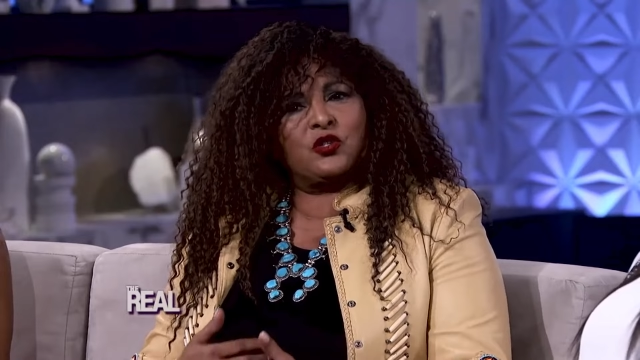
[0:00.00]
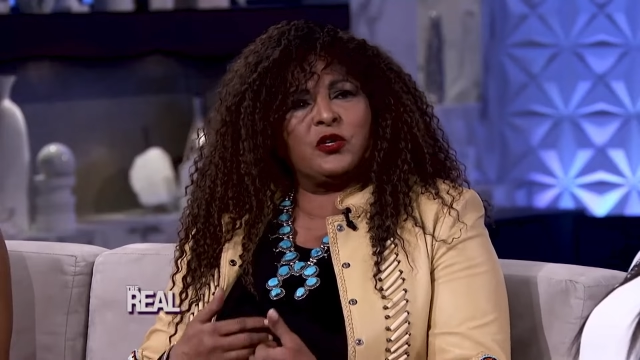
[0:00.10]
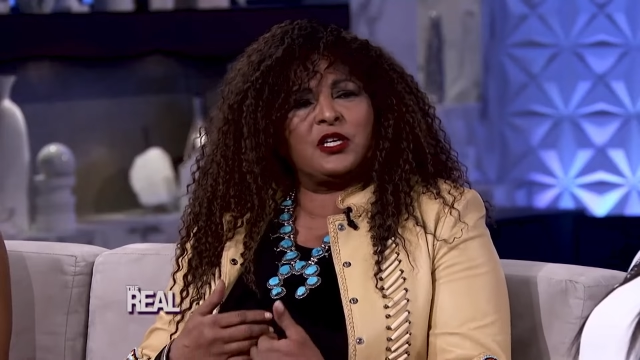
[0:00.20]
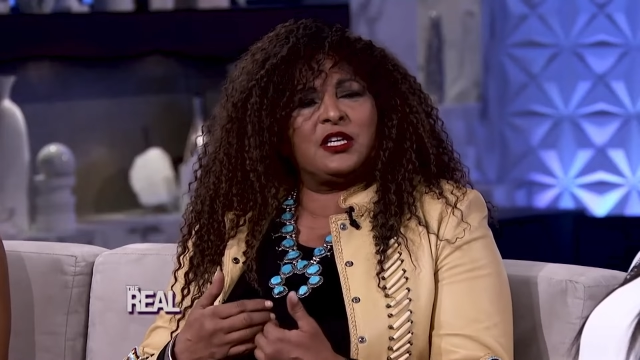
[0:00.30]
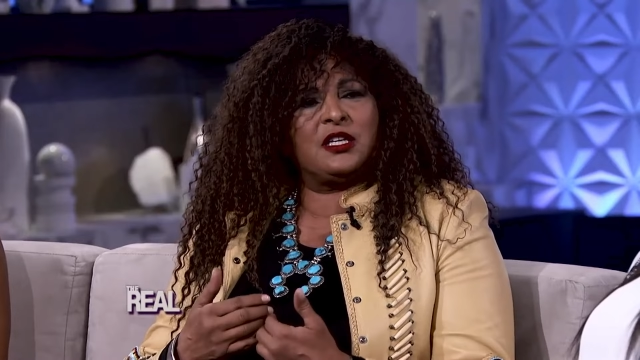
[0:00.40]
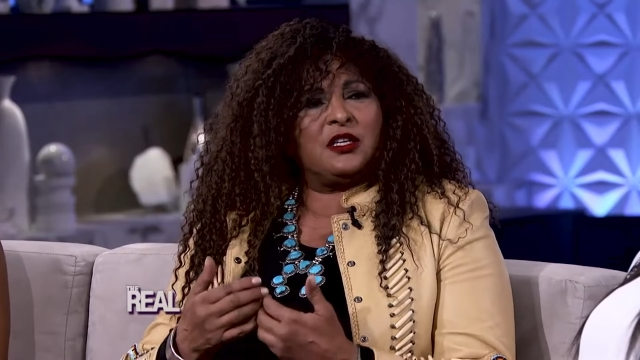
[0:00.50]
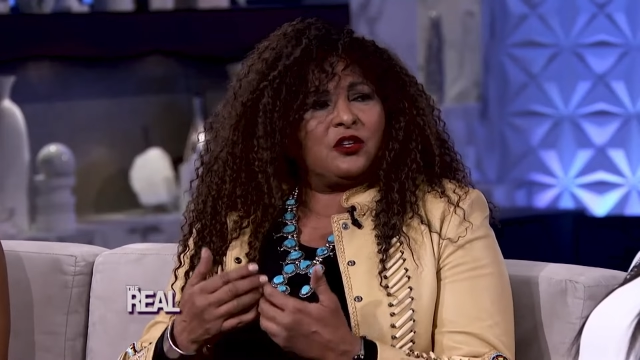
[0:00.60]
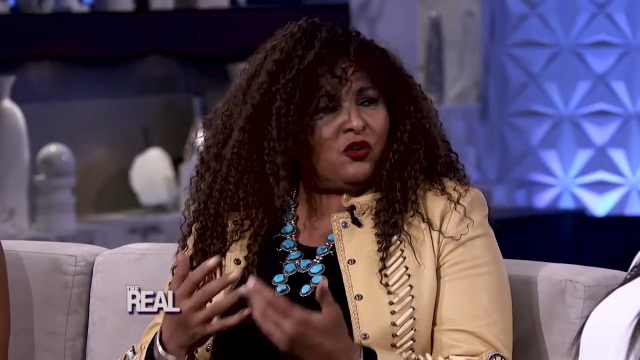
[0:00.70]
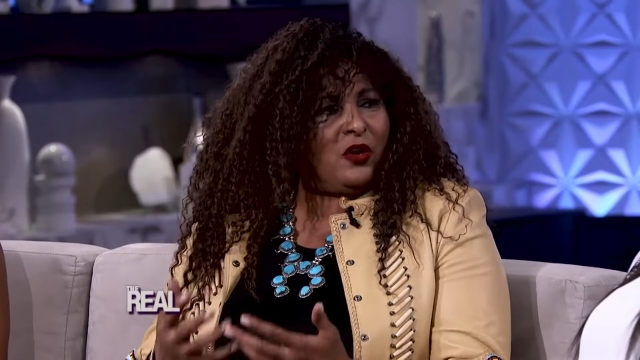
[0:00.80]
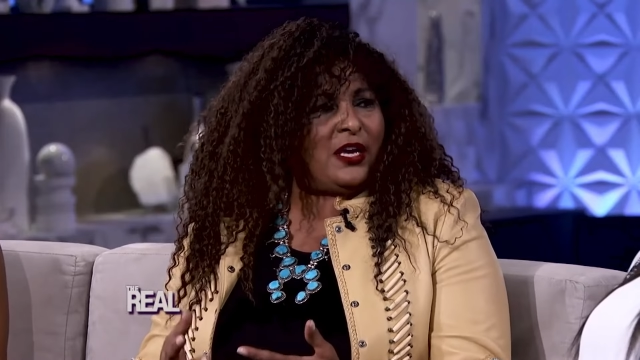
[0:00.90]
In her two
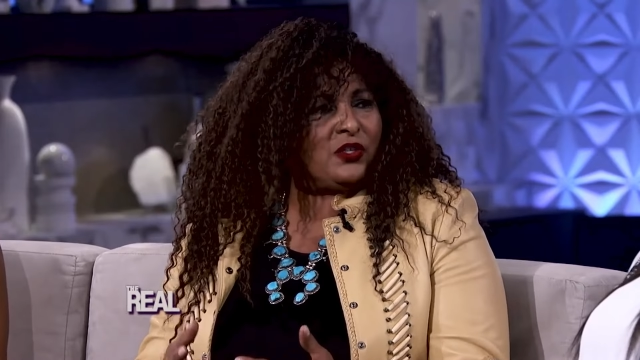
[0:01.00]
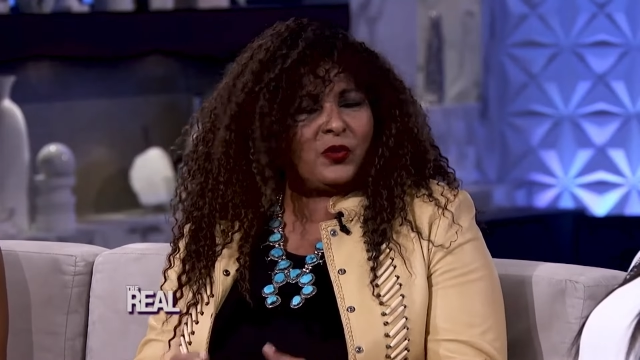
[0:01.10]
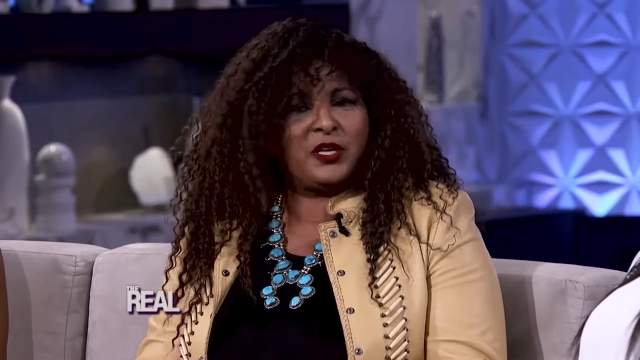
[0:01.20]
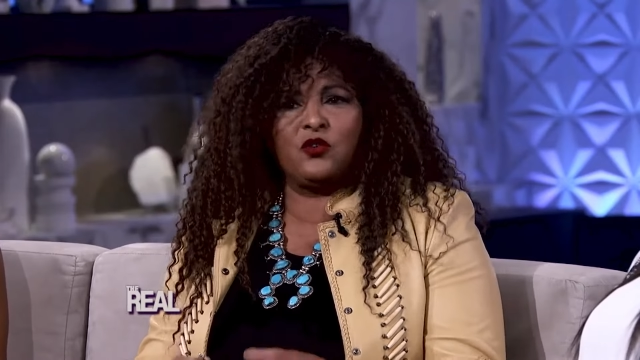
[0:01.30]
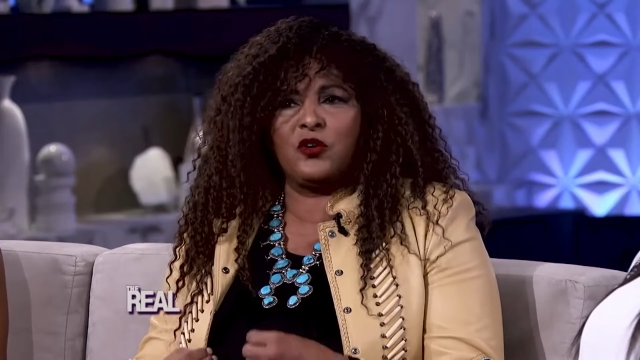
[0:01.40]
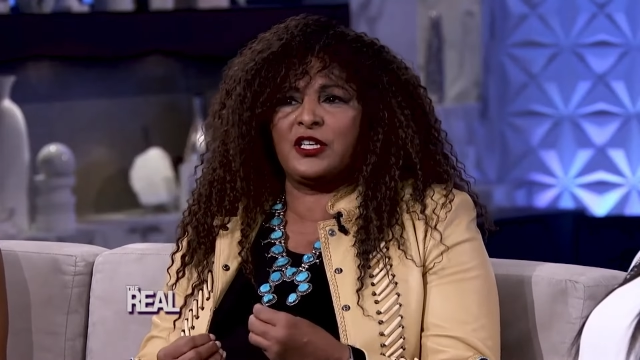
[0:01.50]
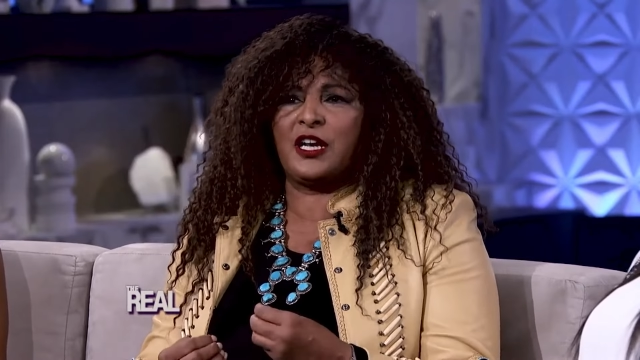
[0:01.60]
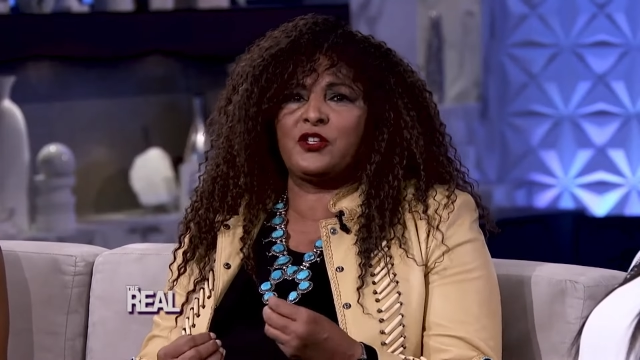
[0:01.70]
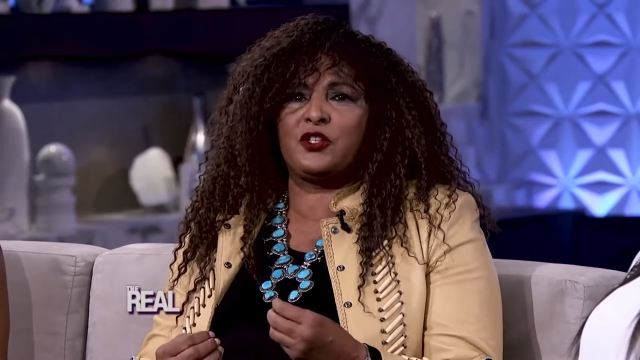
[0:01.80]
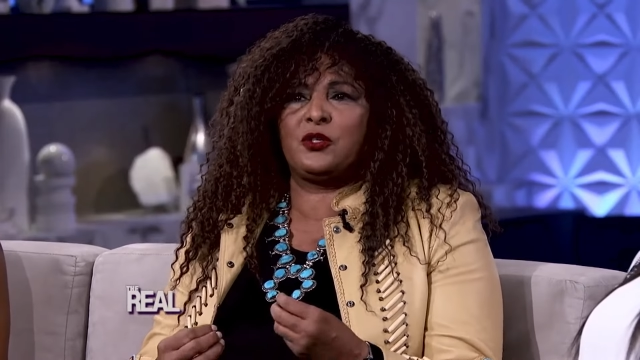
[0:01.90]
thousand ten
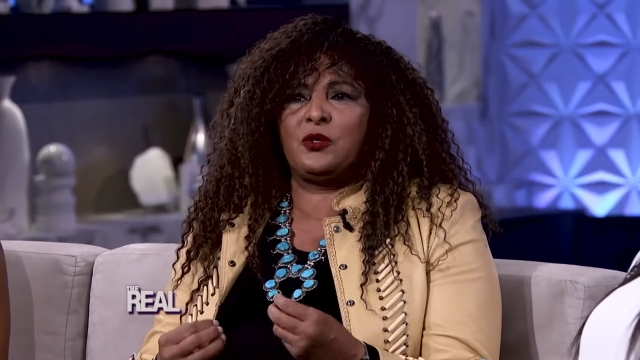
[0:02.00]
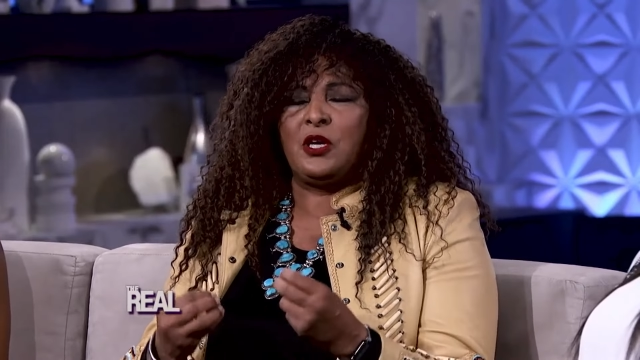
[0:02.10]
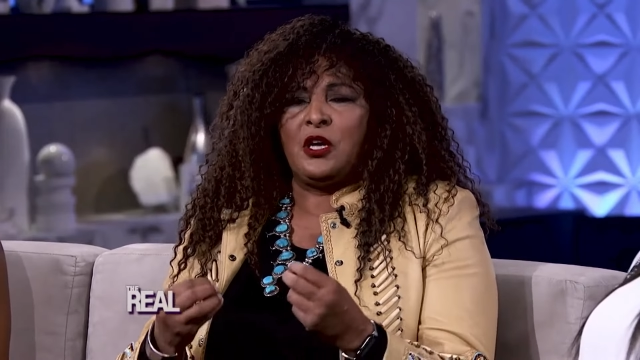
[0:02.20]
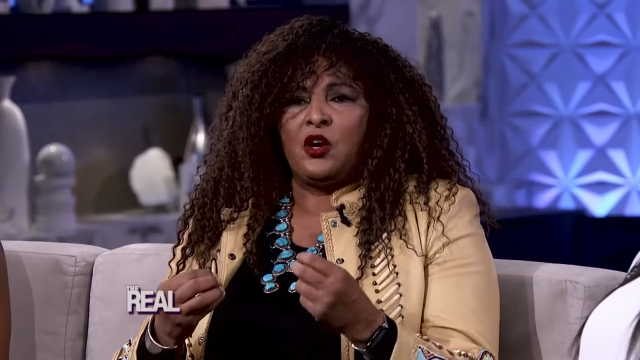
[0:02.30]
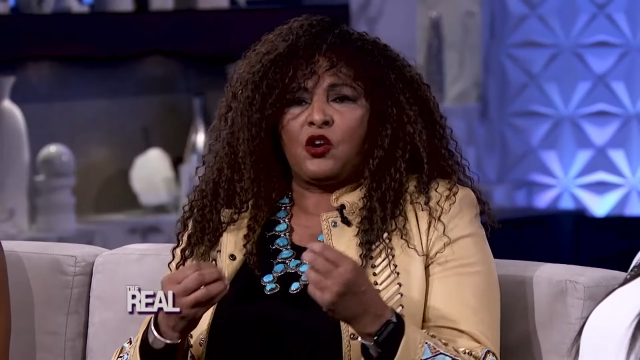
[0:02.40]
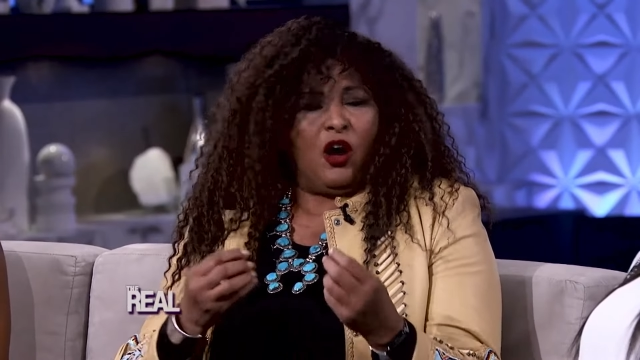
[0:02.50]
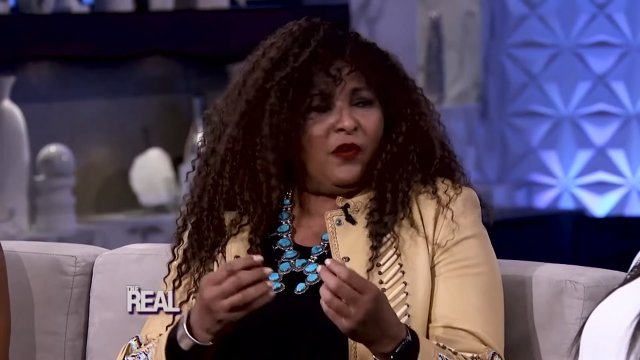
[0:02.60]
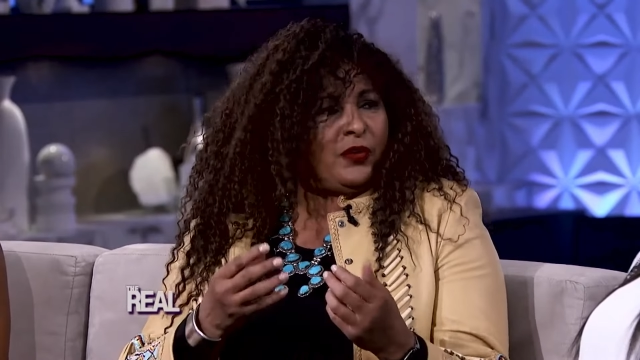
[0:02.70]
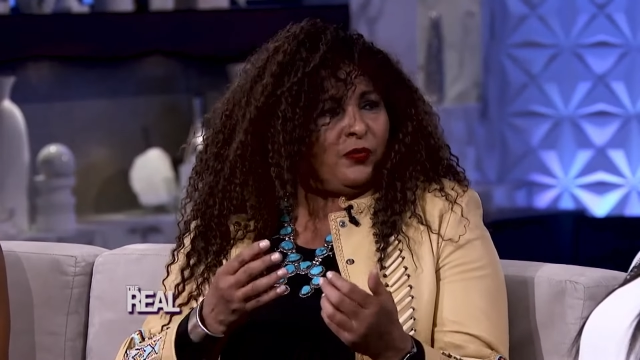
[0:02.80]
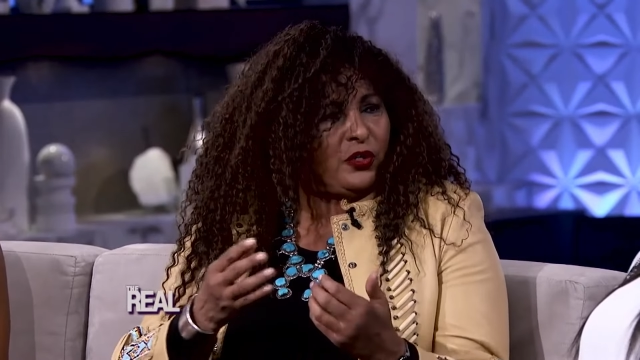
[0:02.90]
memoir, Foxy: My Life in Three